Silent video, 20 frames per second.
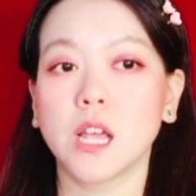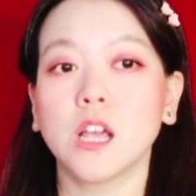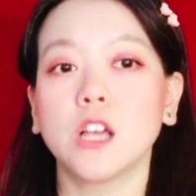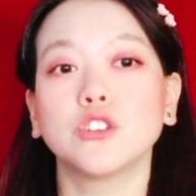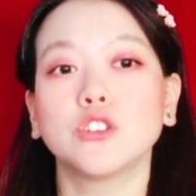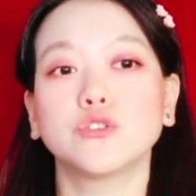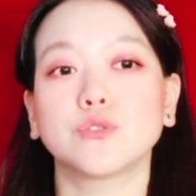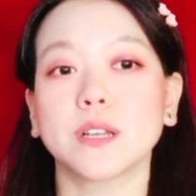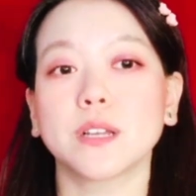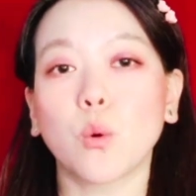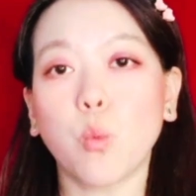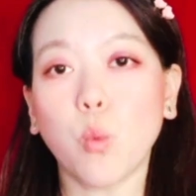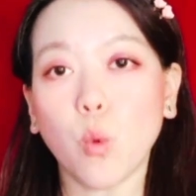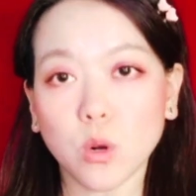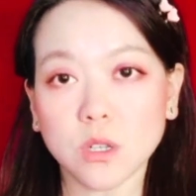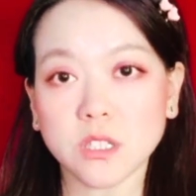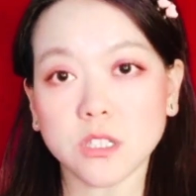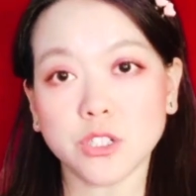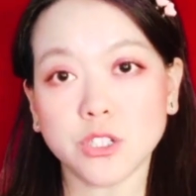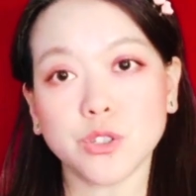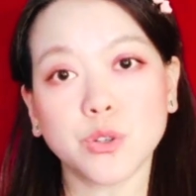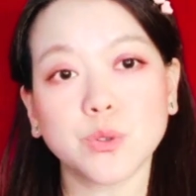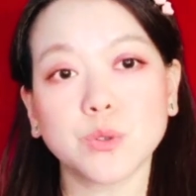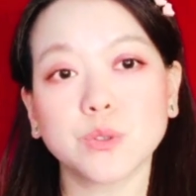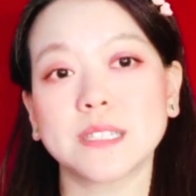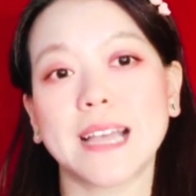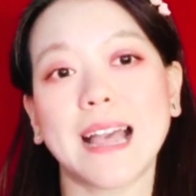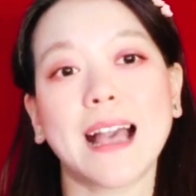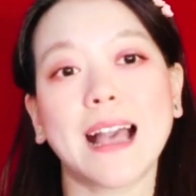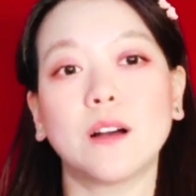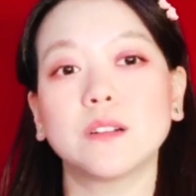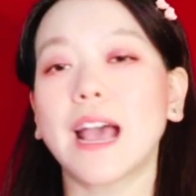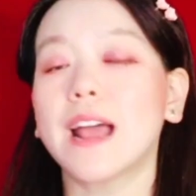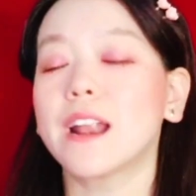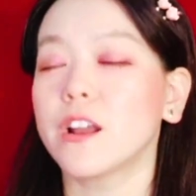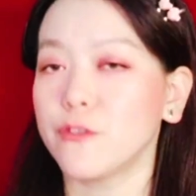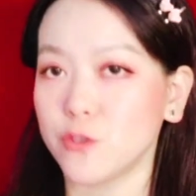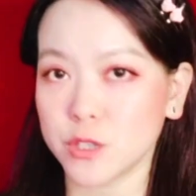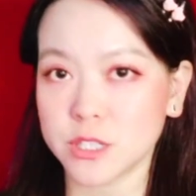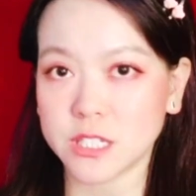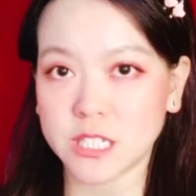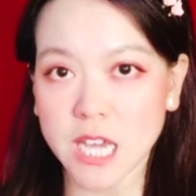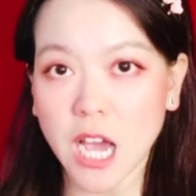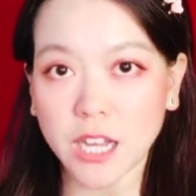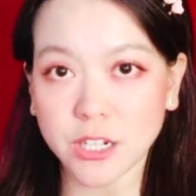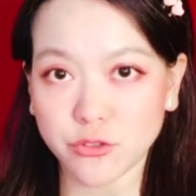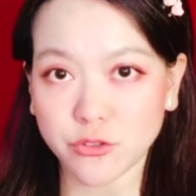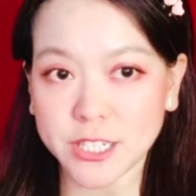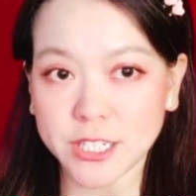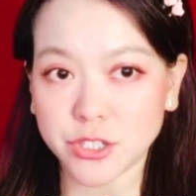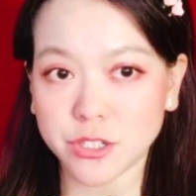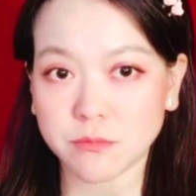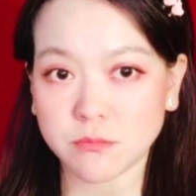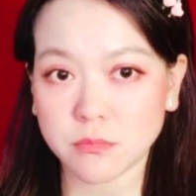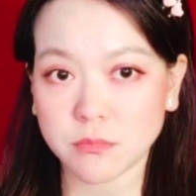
Drink water to cool down and avoid dehydration.